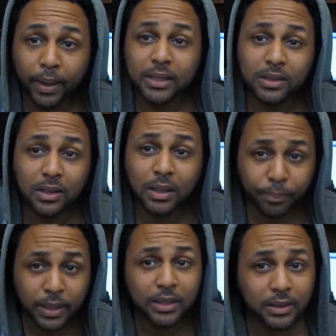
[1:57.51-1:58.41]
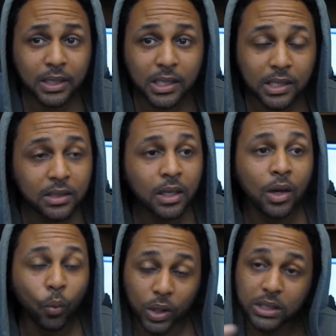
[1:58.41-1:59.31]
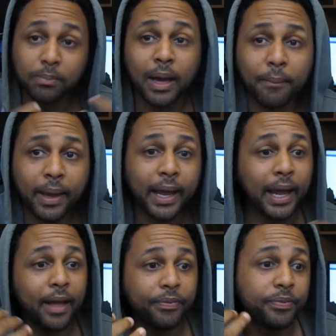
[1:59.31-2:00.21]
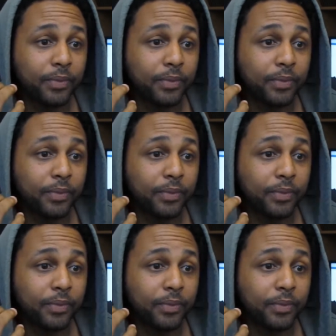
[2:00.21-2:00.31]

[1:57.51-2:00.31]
basically PCs, which in my mind, I,